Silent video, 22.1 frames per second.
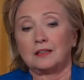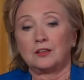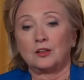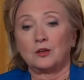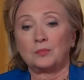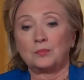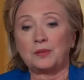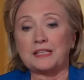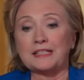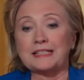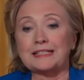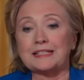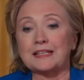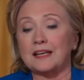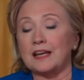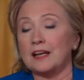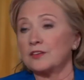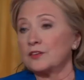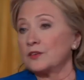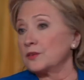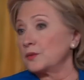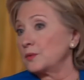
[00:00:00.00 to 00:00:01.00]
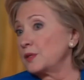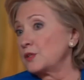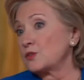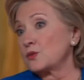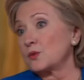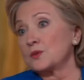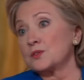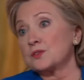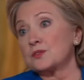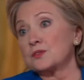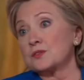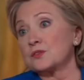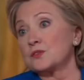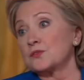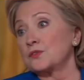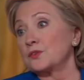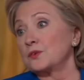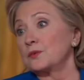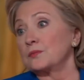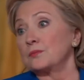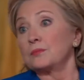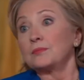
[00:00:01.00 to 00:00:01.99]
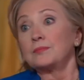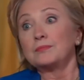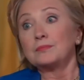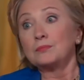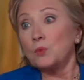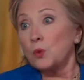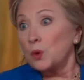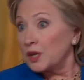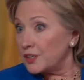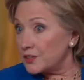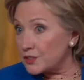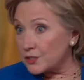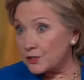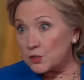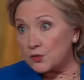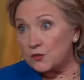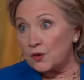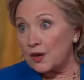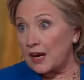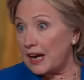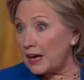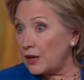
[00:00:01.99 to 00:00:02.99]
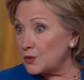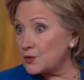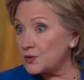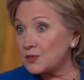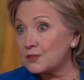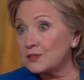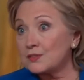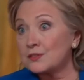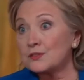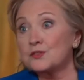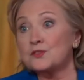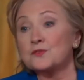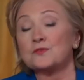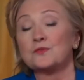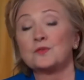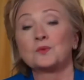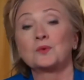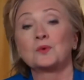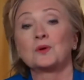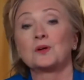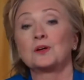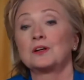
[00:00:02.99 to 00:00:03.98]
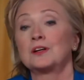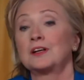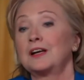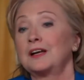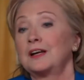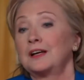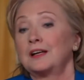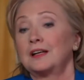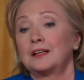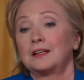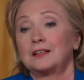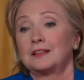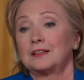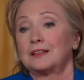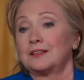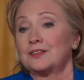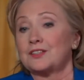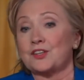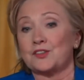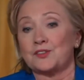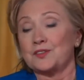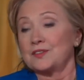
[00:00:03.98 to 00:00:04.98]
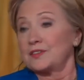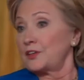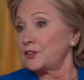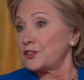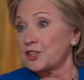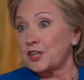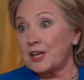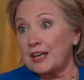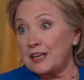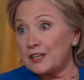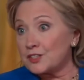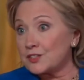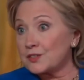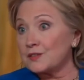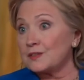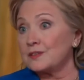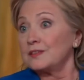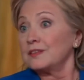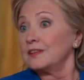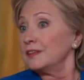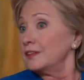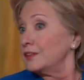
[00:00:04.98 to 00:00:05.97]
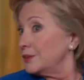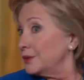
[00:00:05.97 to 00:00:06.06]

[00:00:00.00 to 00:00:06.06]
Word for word: you know, piece together the resources for mortgages, for houses, for Chelsea's education.